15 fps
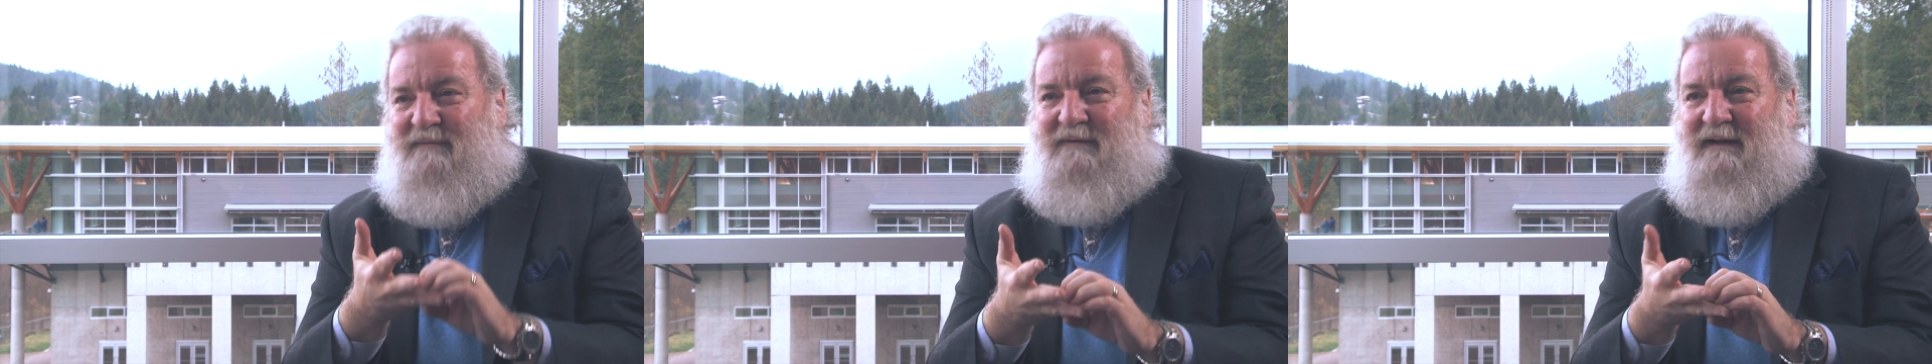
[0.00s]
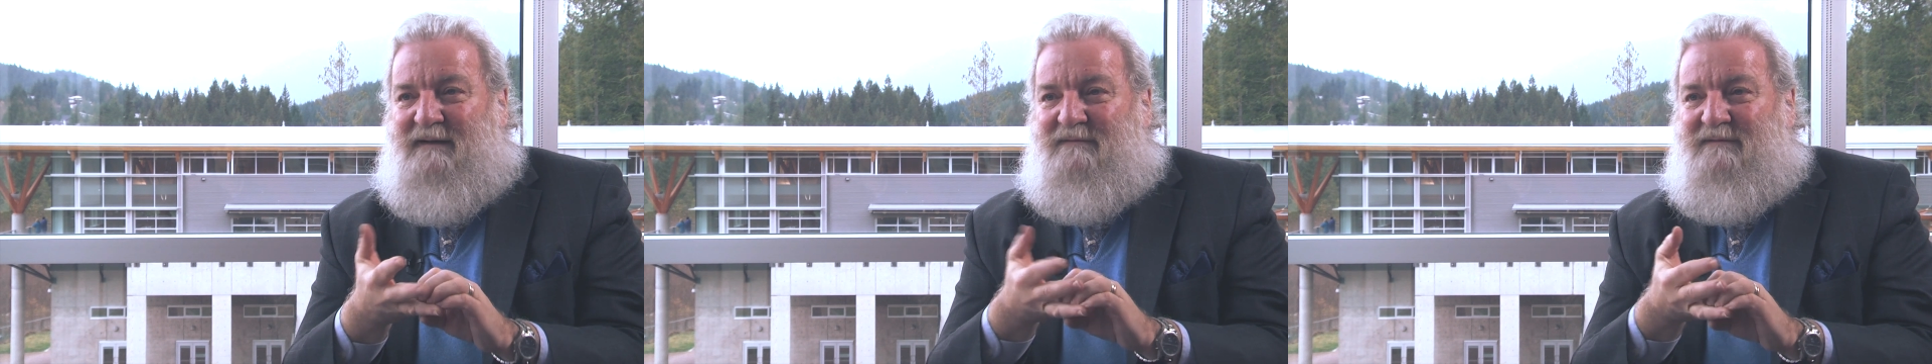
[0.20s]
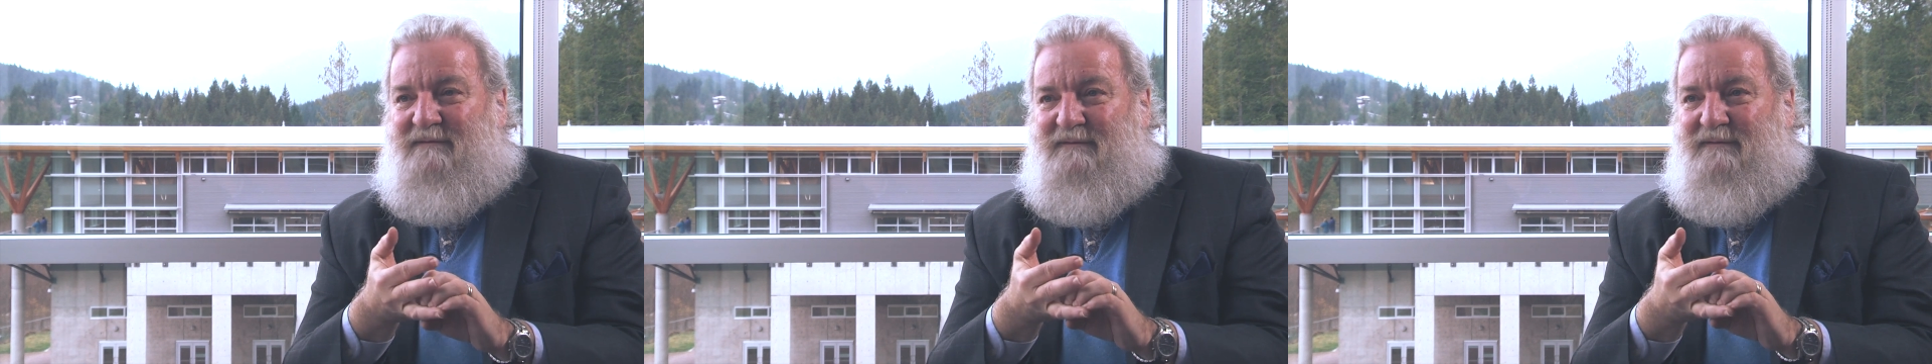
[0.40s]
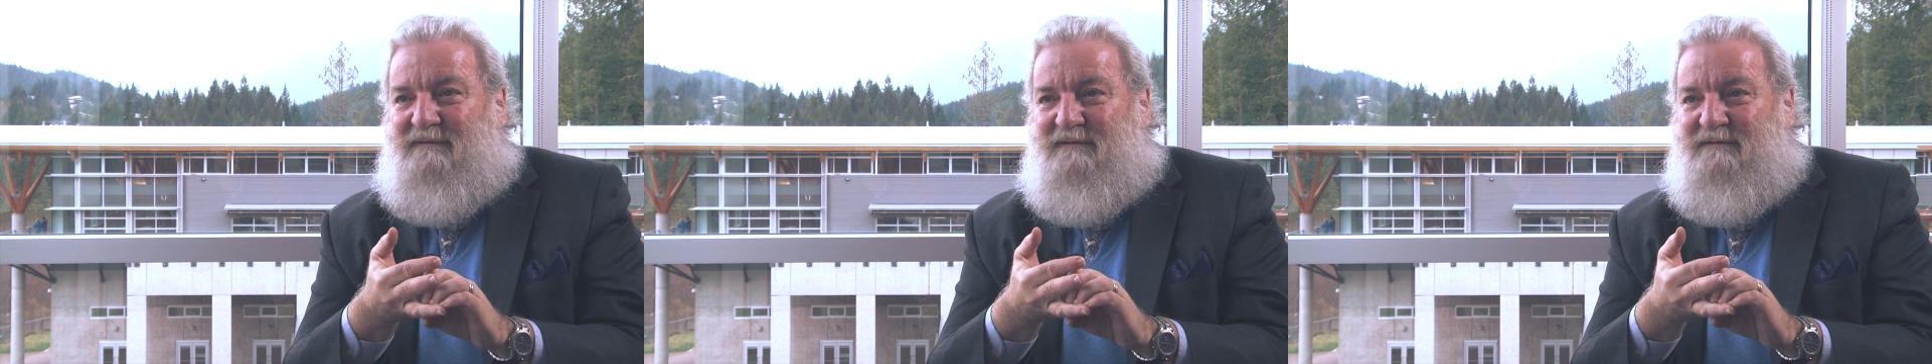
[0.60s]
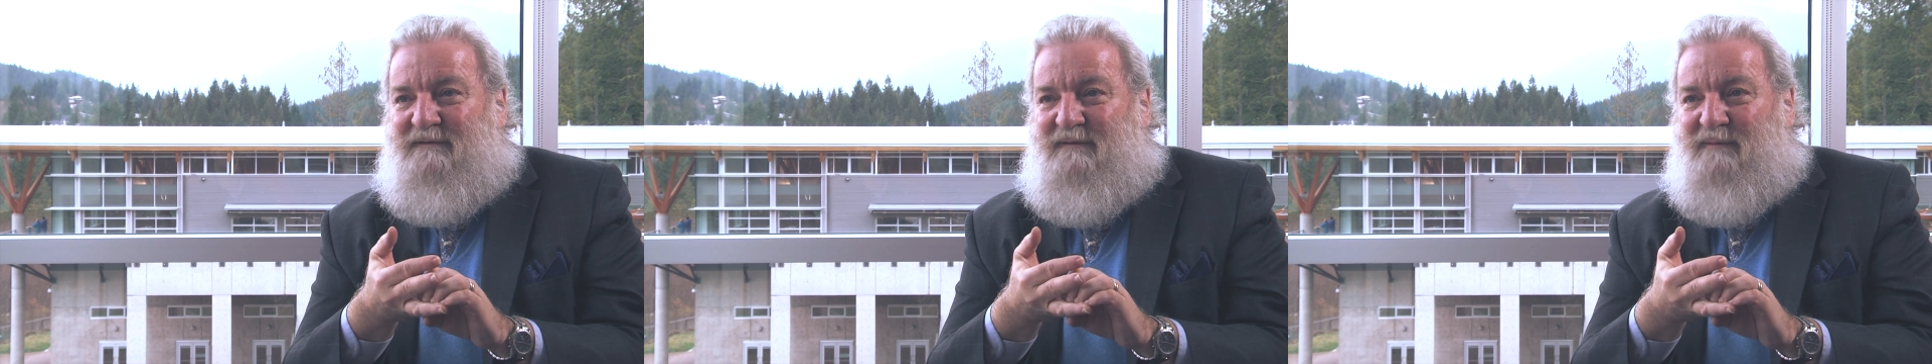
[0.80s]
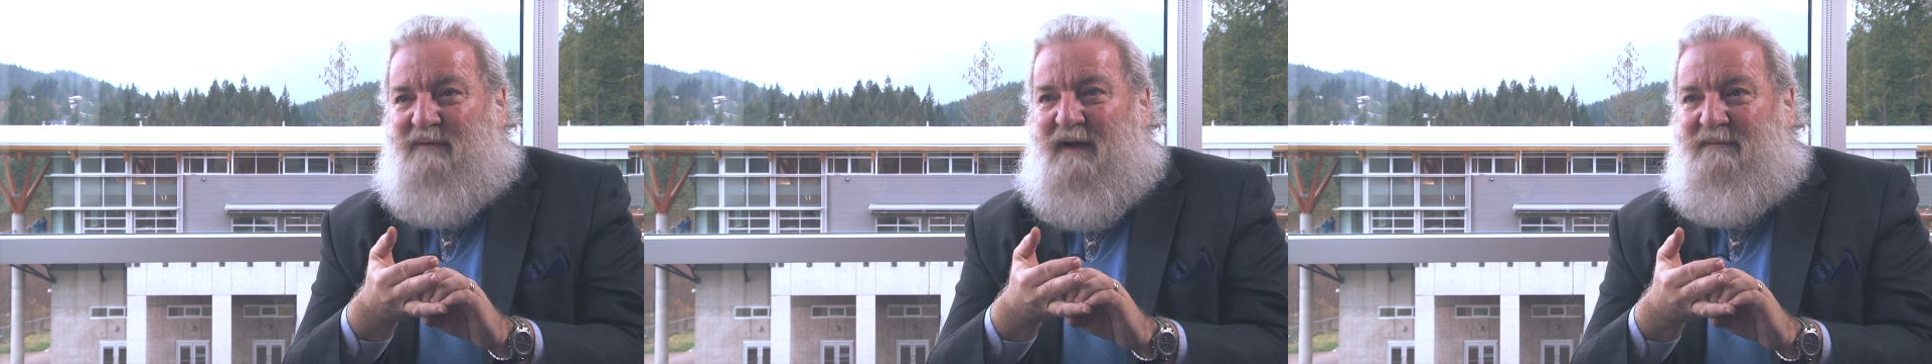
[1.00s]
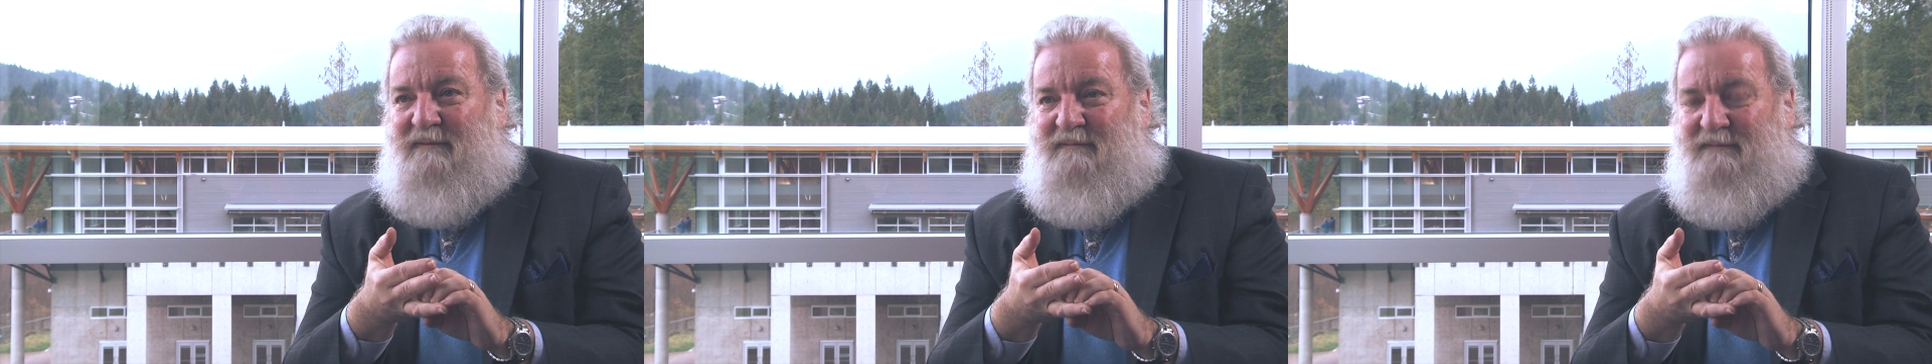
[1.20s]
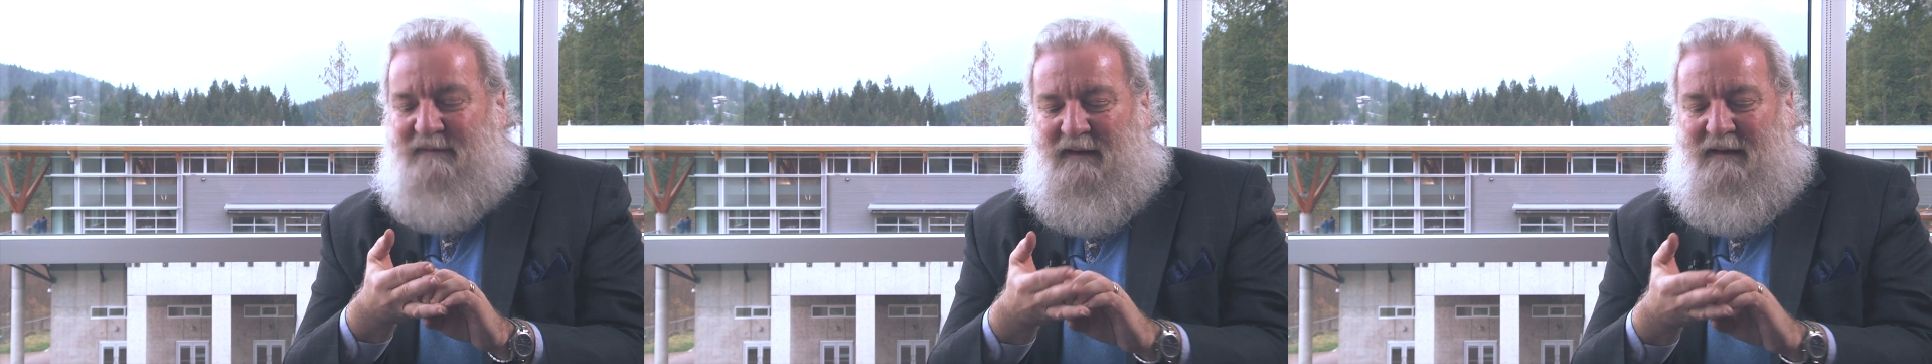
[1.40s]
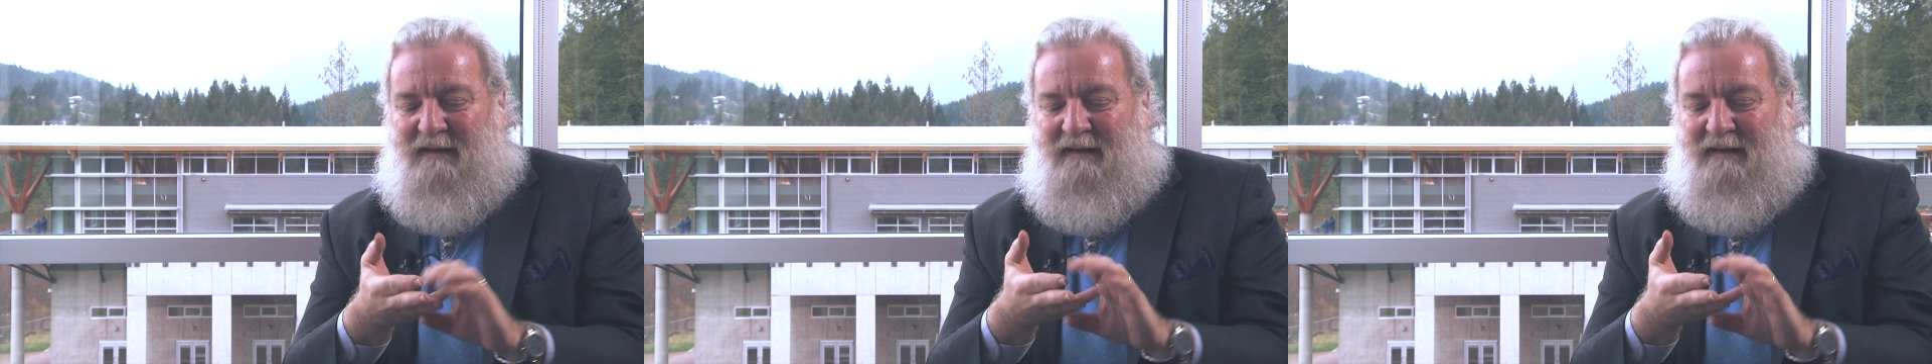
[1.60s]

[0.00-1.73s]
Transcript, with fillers: creative solutions to problems.